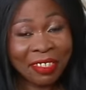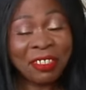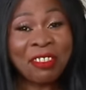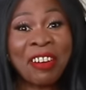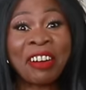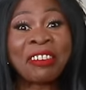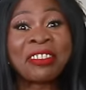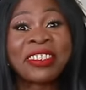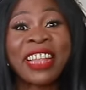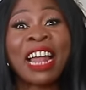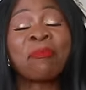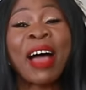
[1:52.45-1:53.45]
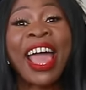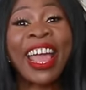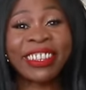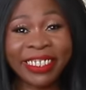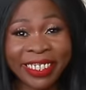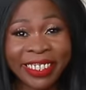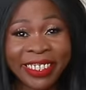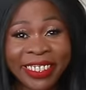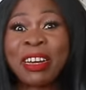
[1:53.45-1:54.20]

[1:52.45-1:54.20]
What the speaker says: You are on Style by Essie.